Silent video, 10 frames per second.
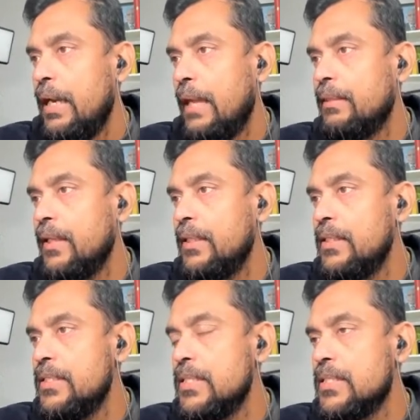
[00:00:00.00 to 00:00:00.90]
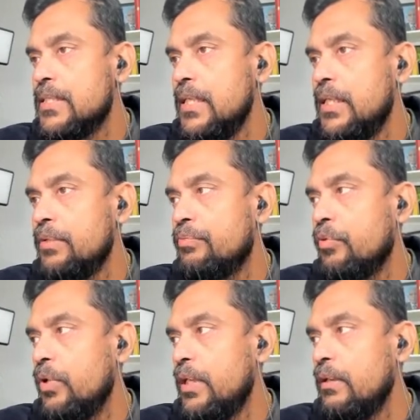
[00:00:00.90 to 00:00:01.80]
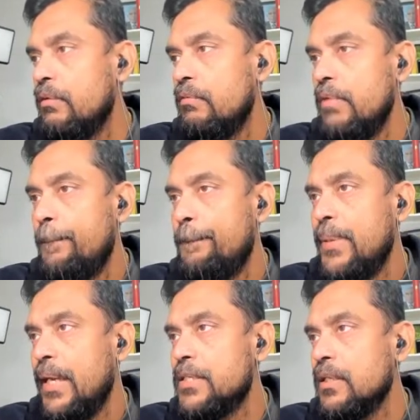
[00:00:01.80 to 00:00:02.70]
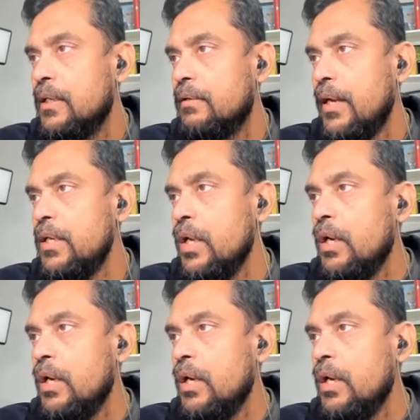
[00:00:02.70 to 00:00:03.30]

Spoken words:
and then this is the default web page, right?